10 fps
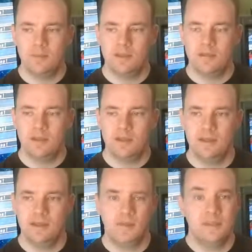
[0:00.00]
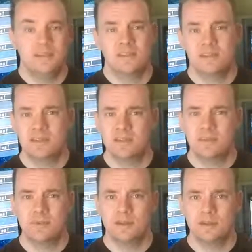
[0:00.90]
but yeah, basically it's
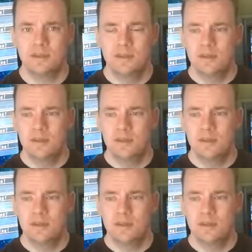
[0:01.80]
simply